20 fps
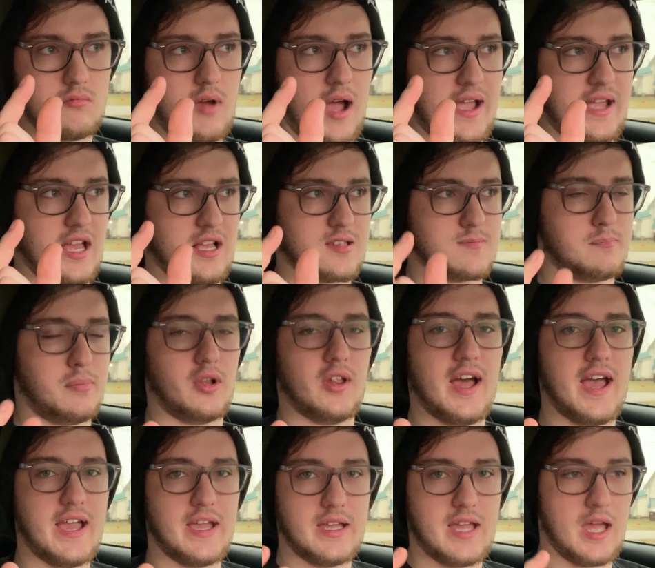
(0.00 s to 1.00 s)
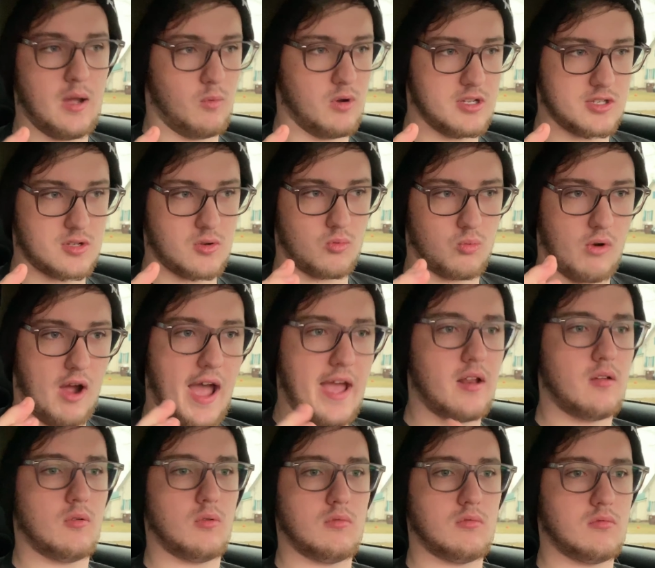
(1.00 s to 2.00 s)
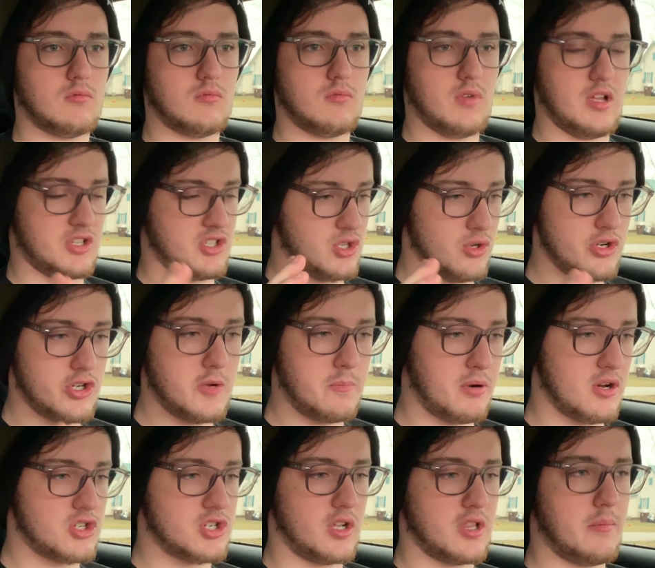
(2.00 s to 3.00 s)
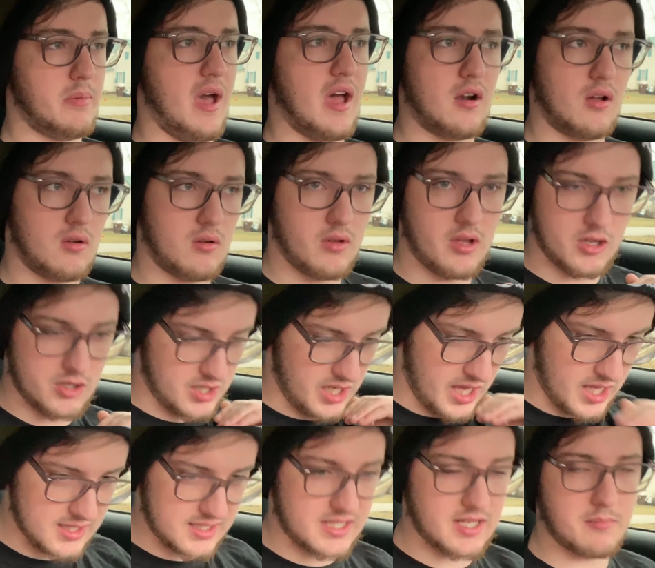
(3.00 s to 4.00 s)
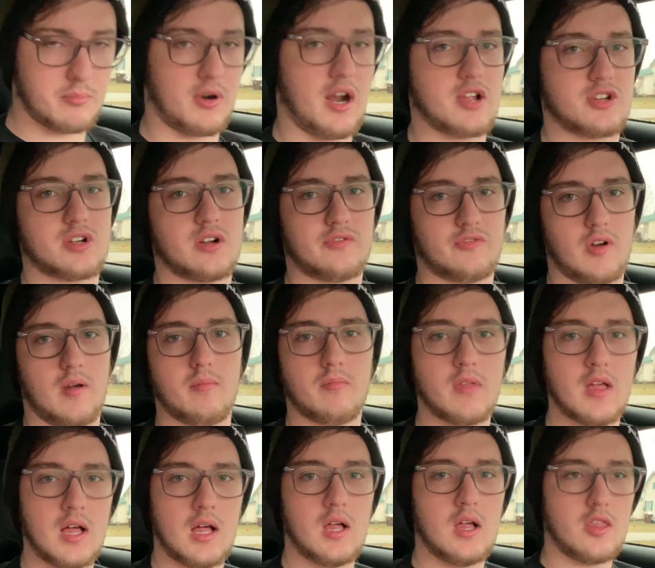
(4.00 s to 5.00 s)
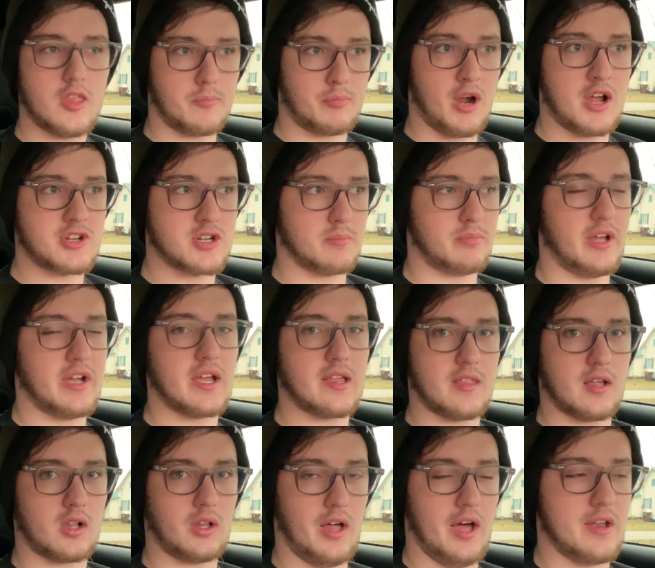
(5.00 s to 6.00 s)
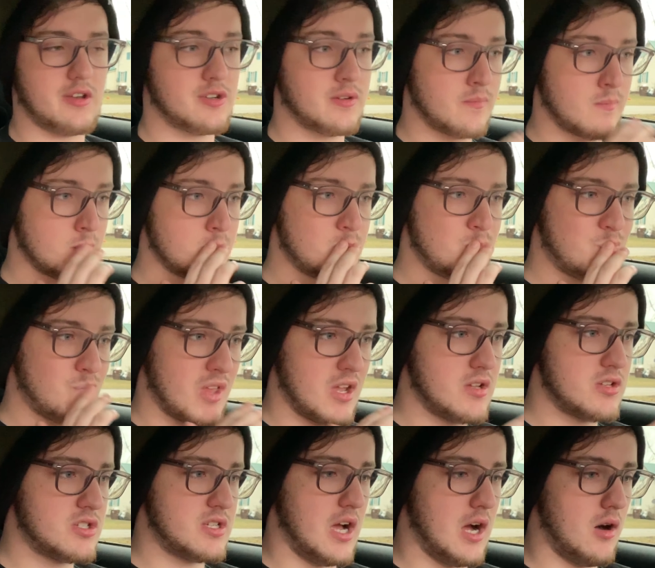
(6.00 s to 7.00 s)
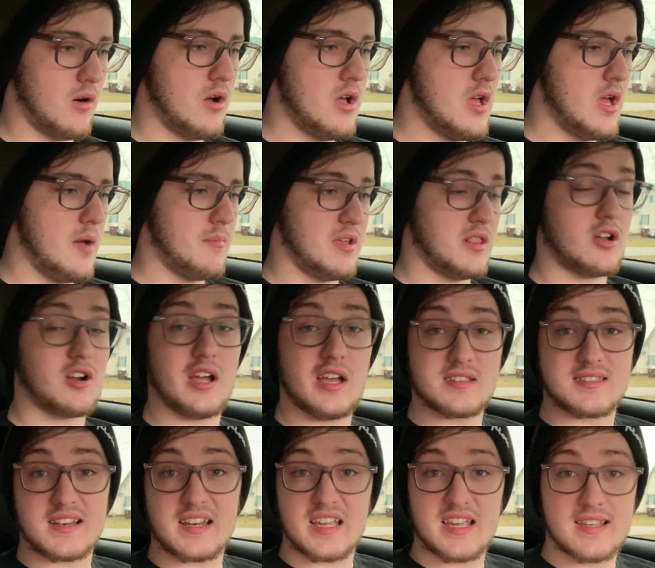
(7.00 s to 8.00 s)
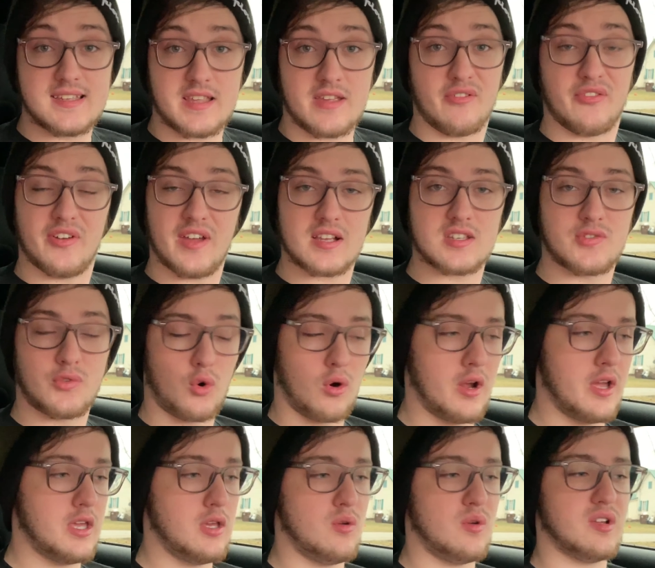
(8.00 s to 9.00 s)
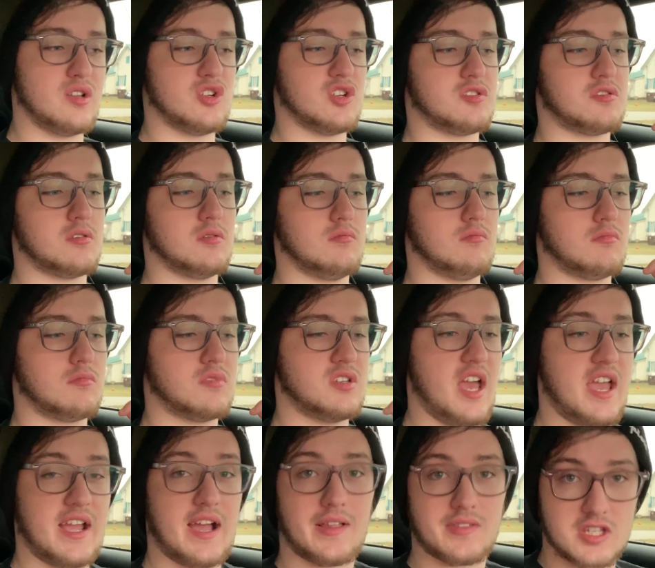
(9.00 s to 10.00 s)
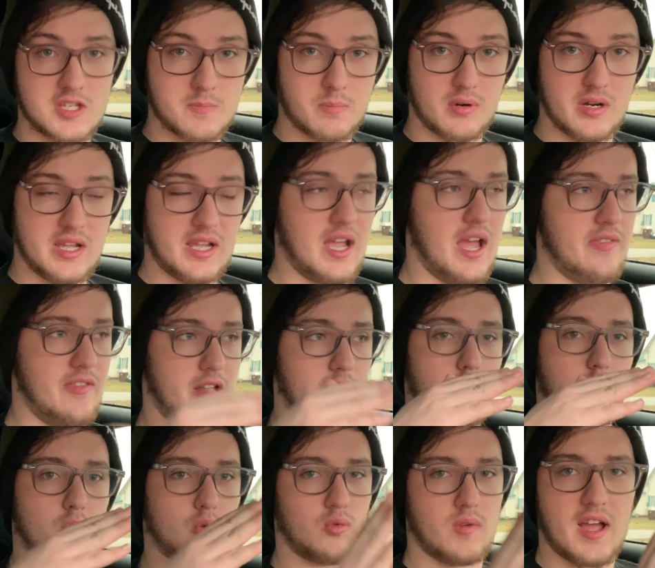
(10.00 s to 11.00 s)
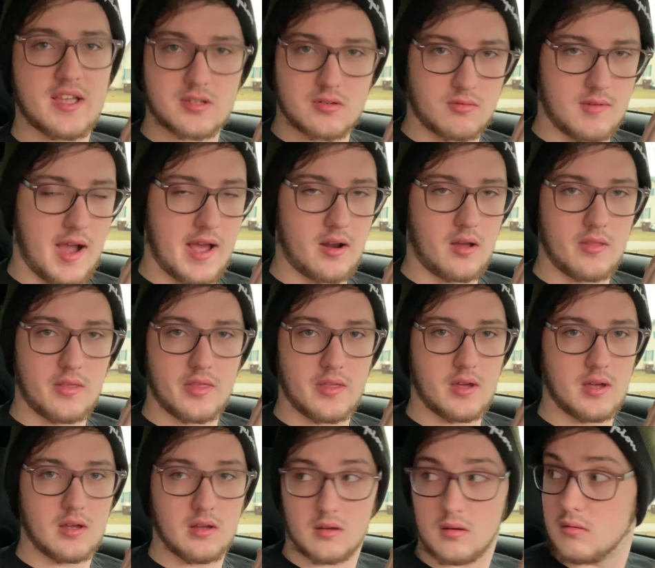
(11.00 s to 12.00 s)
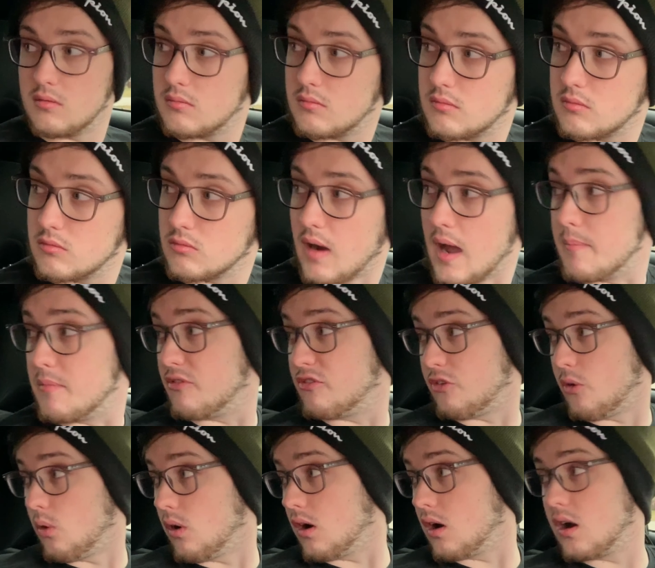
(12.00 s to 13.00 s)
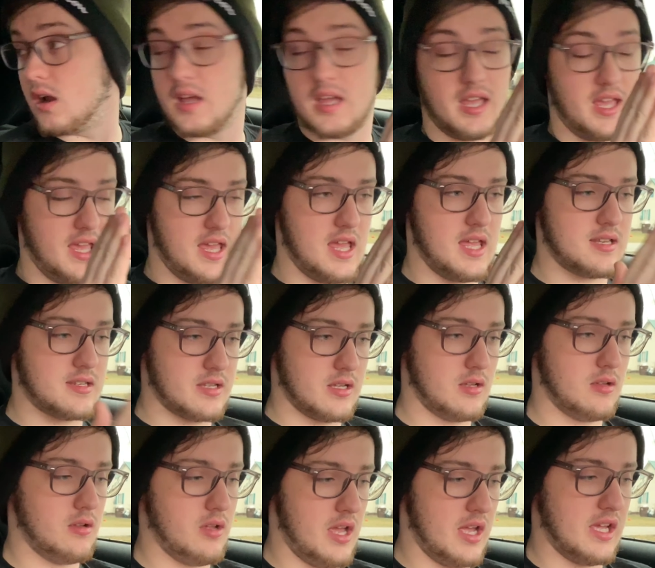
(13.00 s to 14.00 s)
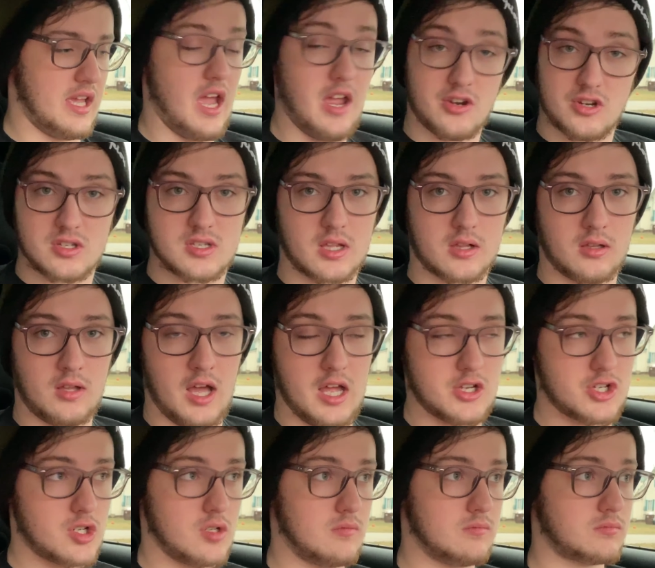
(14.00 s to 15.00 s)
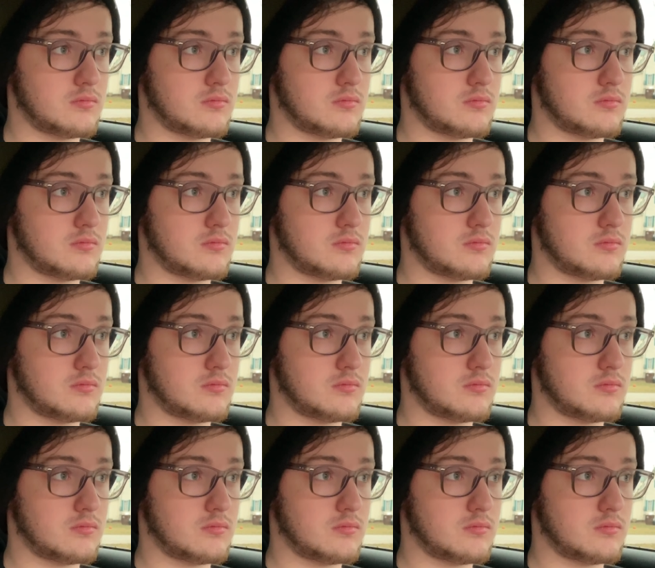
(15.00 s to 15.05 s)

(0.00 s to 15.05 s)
I guess, play. It was right as soon as you pushed on the pedal, it was instant pressure from the pressure plate in the clutch. So, I mean, there is an easy fix for it. You can just take out the spring, and then it'll rest right before it engages the clutch.